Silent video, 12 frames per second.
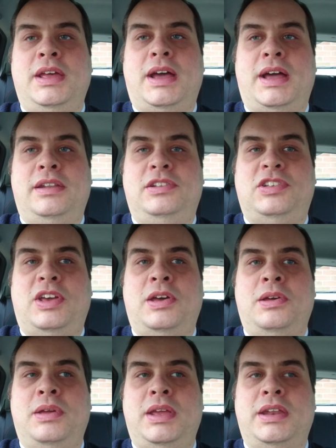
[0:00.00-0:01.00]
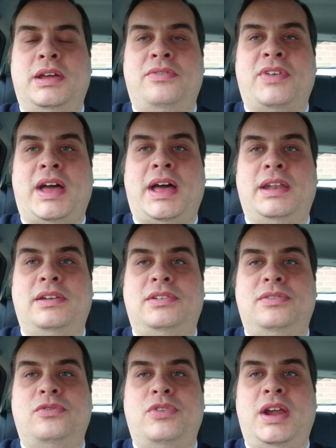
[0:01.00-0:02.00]
And so, you know, that
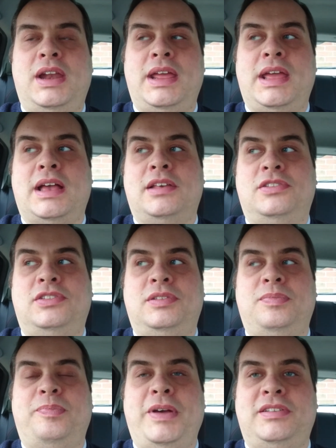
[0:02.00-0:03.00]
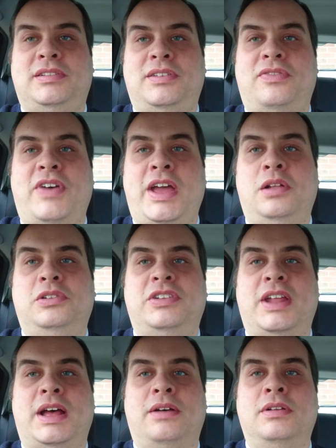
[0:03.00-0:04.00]
really has basically failed
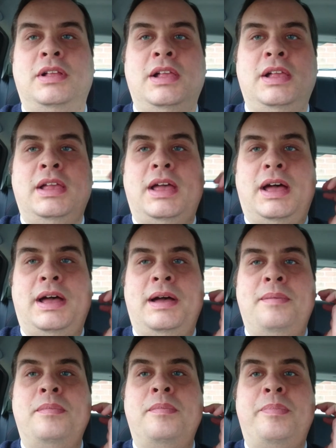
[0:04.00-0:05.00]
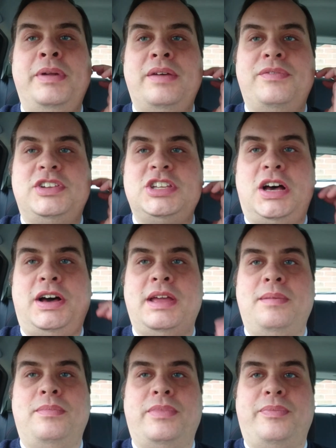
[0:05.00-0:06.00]
now. But at the
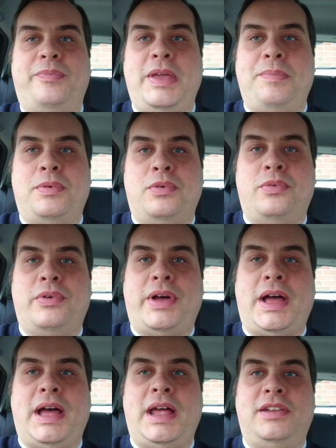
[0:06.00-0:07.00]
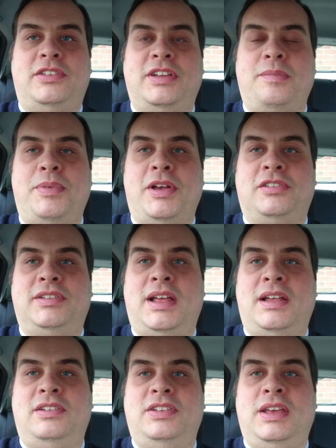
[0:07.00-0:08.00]
time, people had distinct
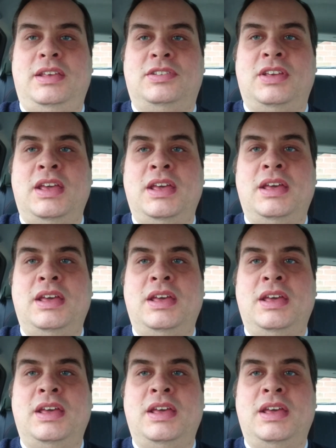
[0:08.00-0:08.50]
personalities.